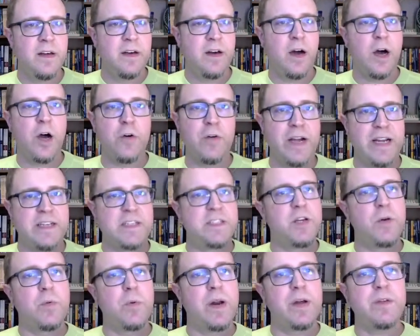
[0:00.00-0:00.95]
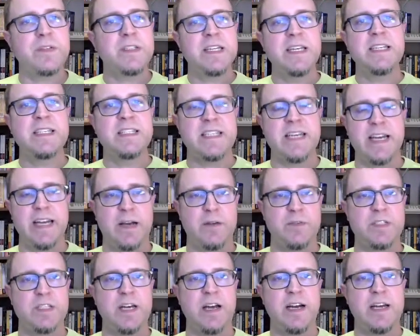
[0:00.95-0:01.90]
All right, so what I was going to say, I was
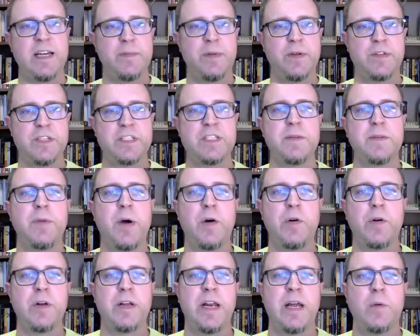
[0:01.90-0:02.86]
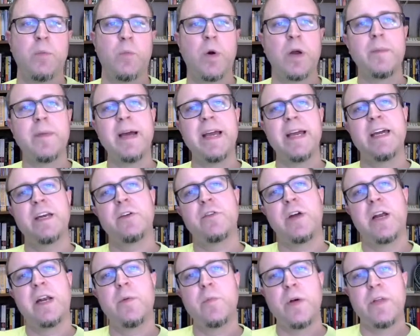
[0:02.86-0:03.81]
talking about this component and what am I
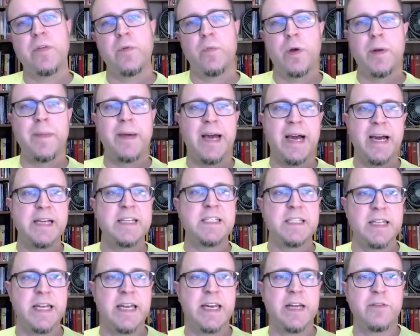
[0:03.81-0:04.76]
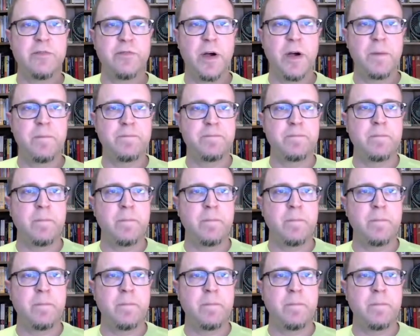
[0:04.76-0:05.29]
integrating with and what am I isolating from.